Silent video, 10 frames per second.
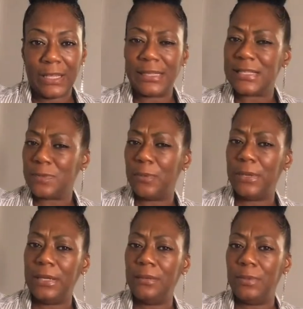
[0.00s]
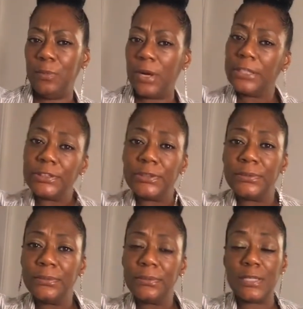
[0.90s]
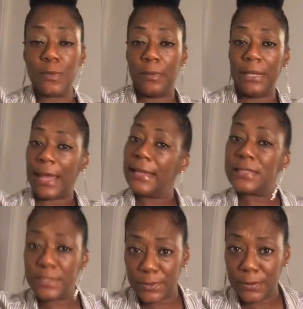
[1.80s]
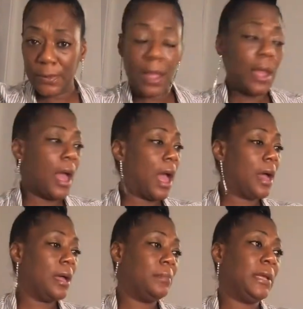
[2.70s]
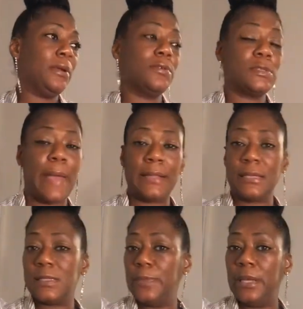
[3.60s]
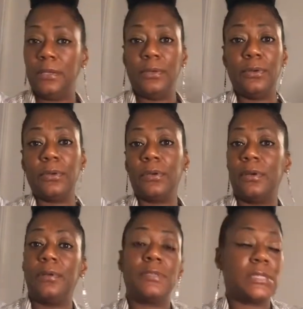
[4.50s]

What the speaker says: That's what we want to do, is what we like to do. It goes back to us being little girls,